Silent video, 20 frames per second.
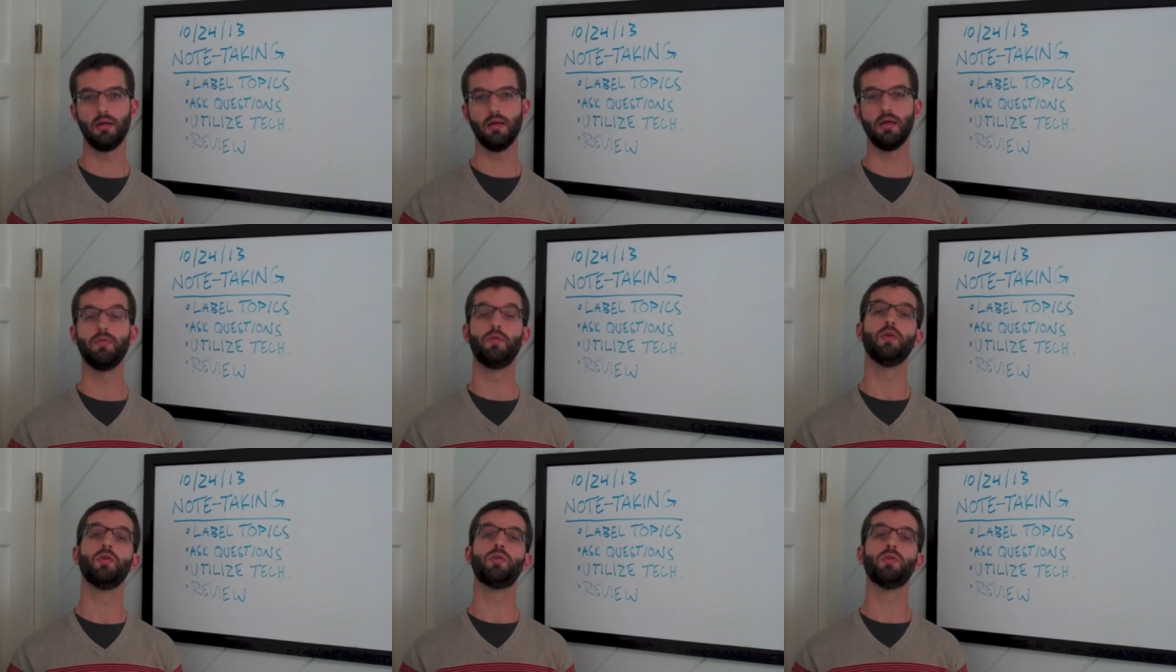
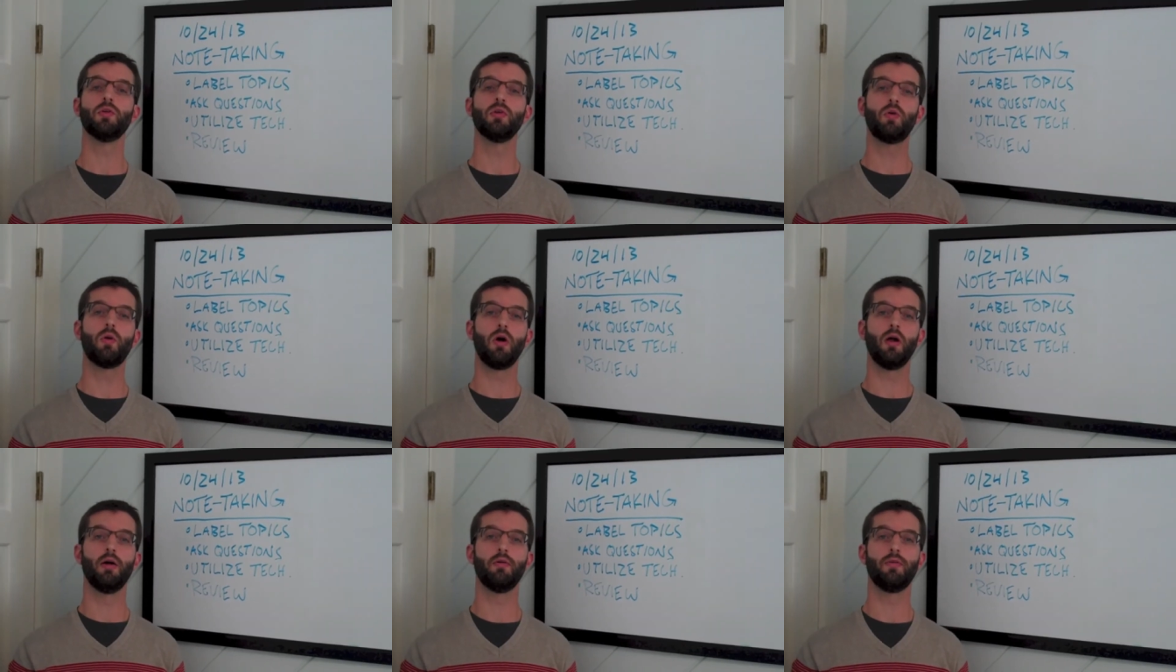If you do
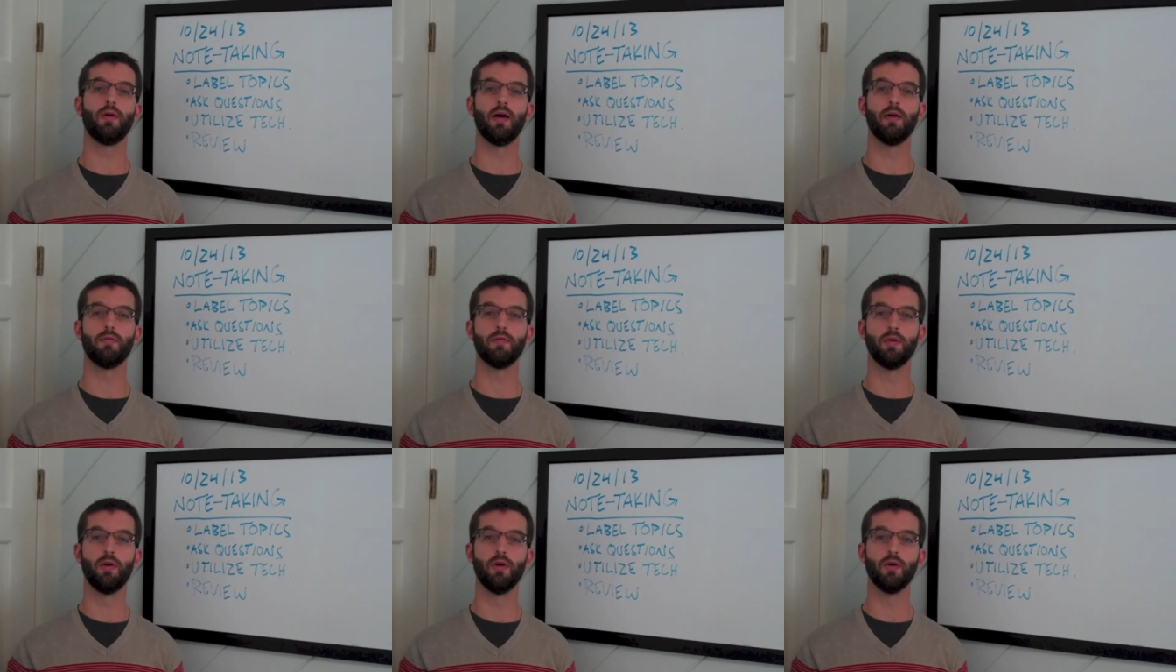
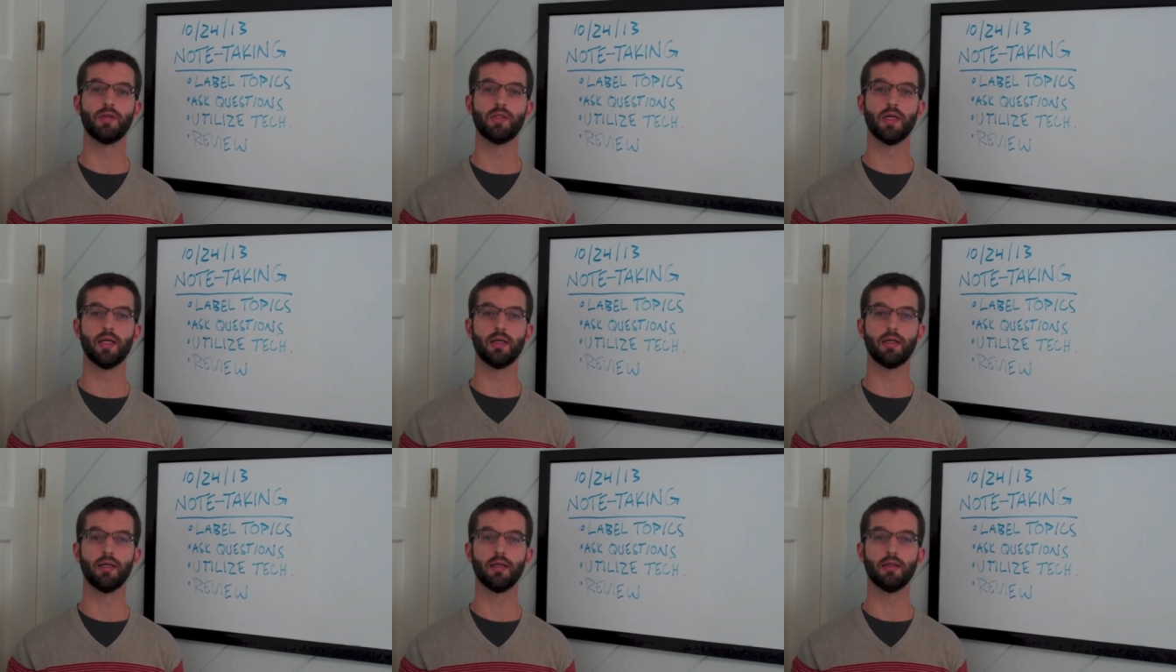qualify for note
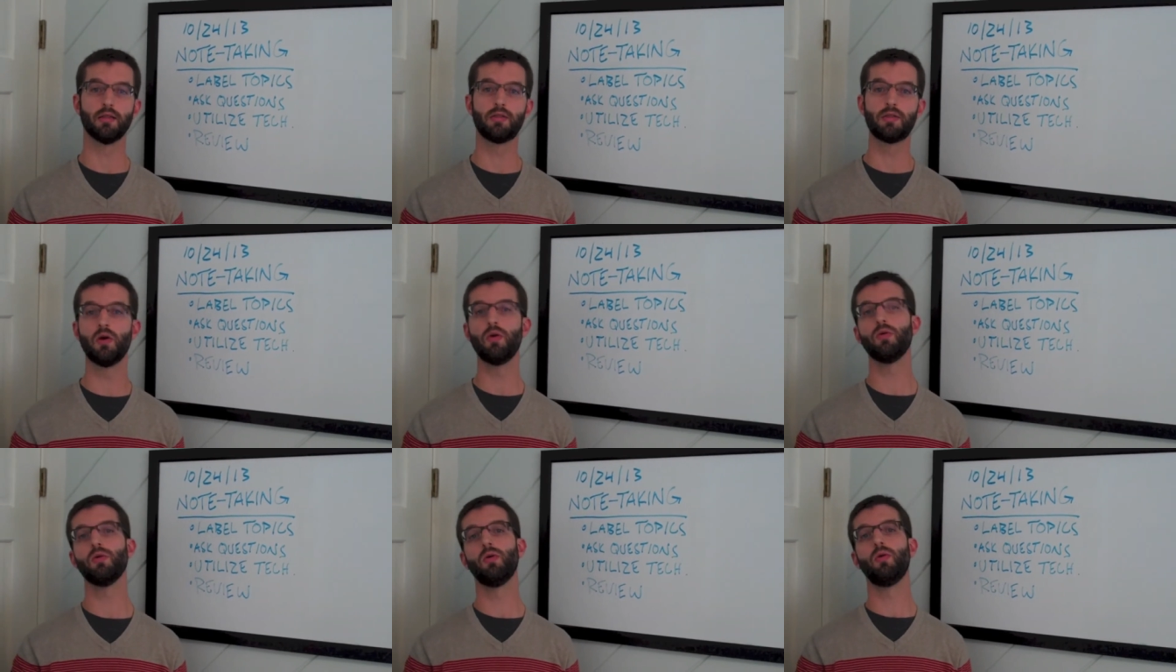taking,
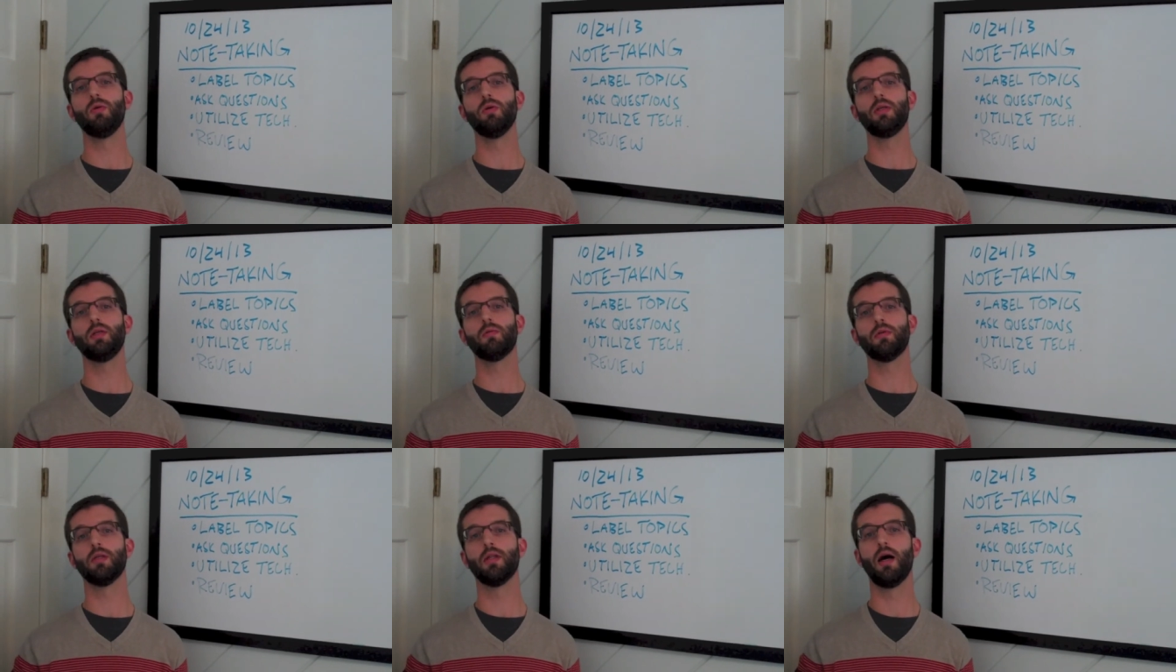don't
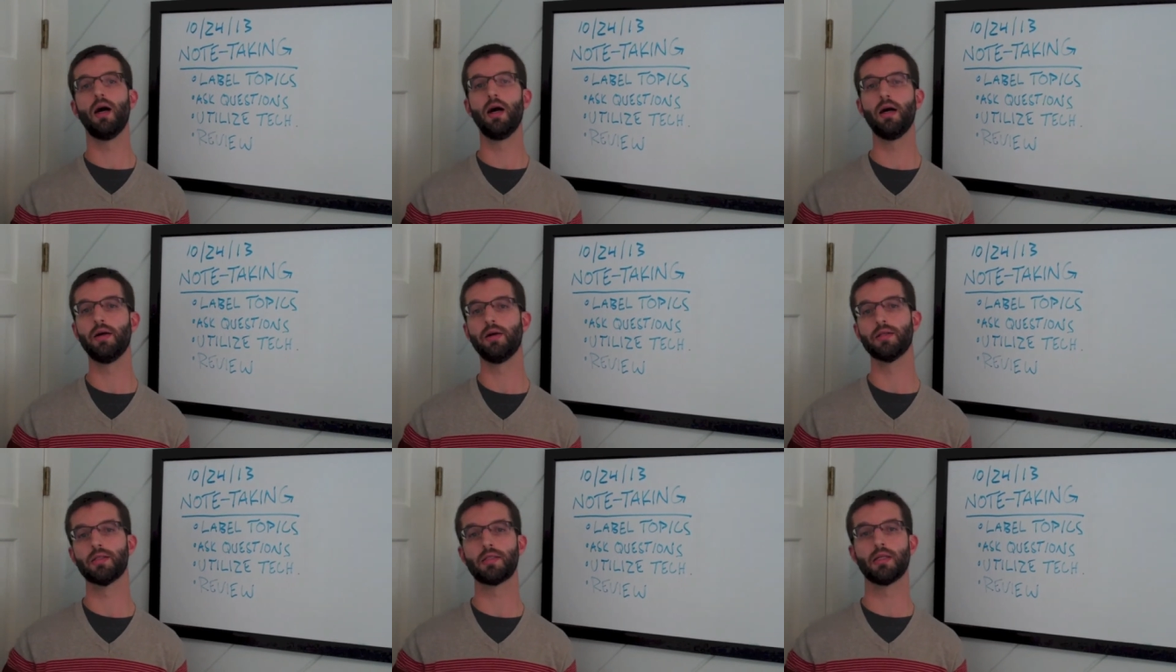only
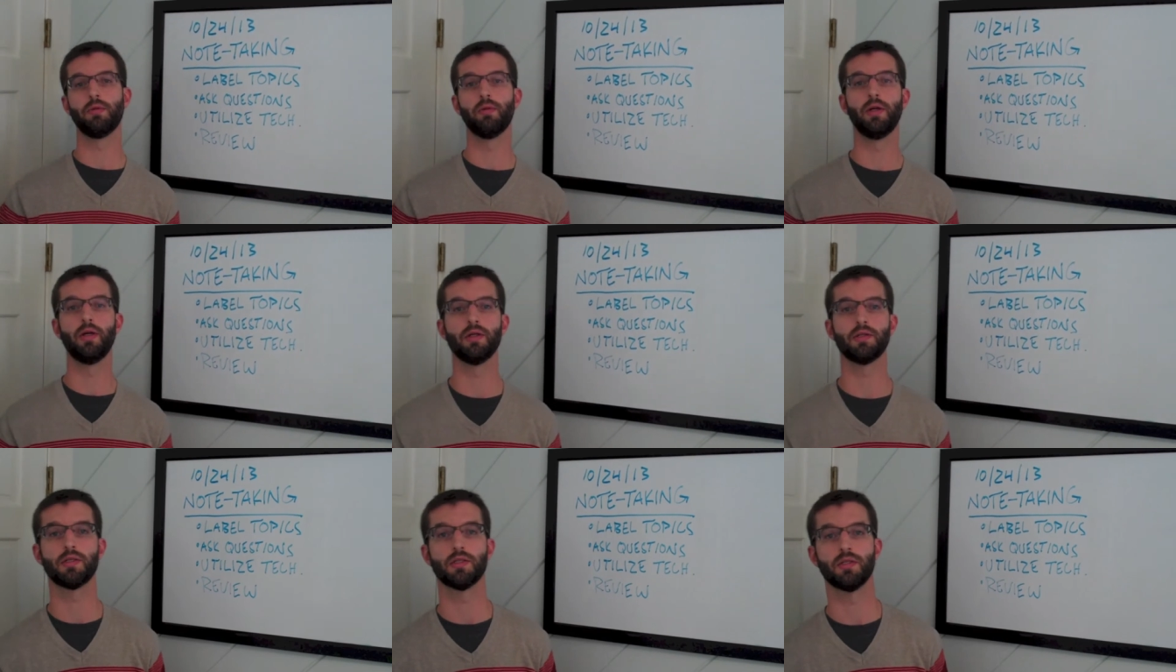rely on someone
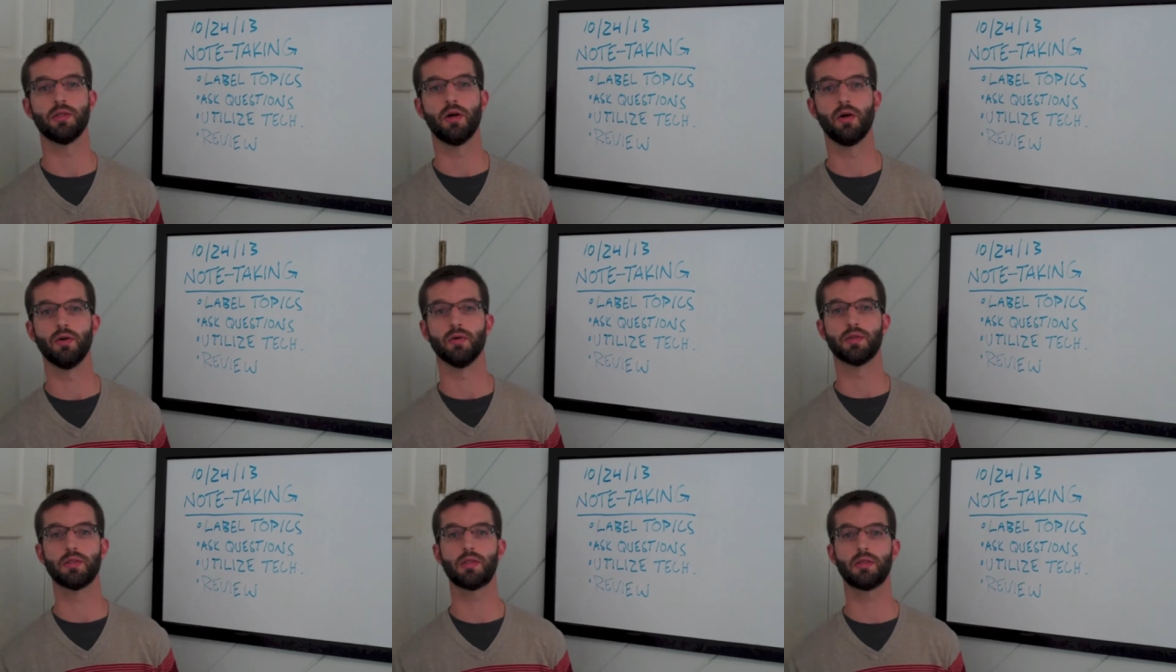else's
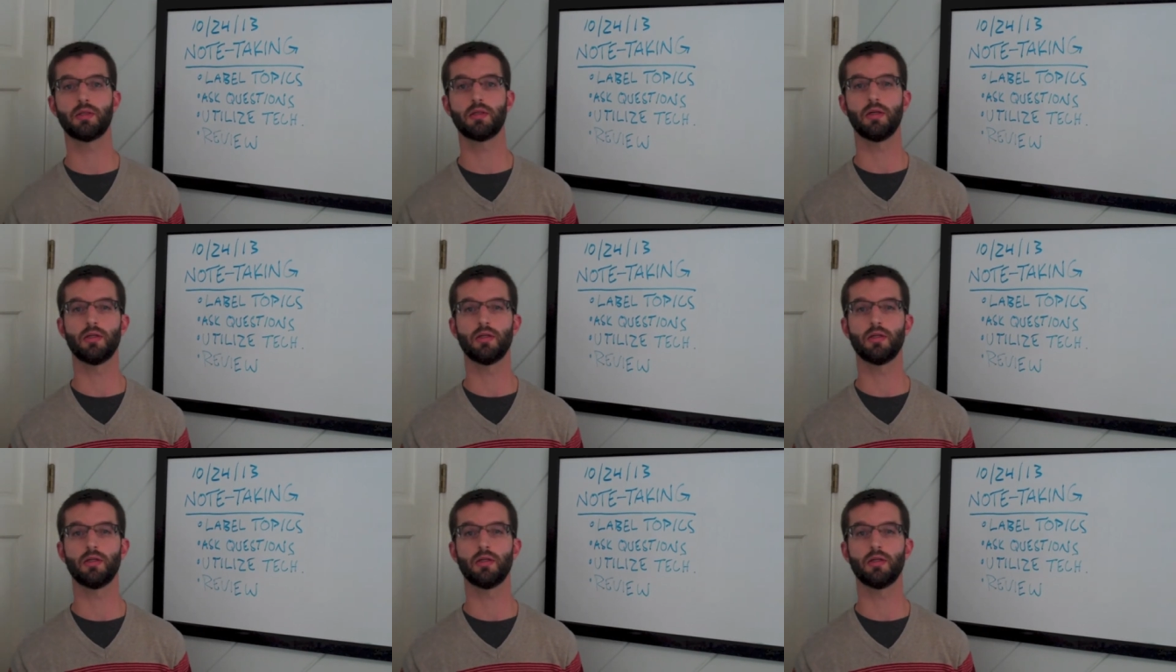notes,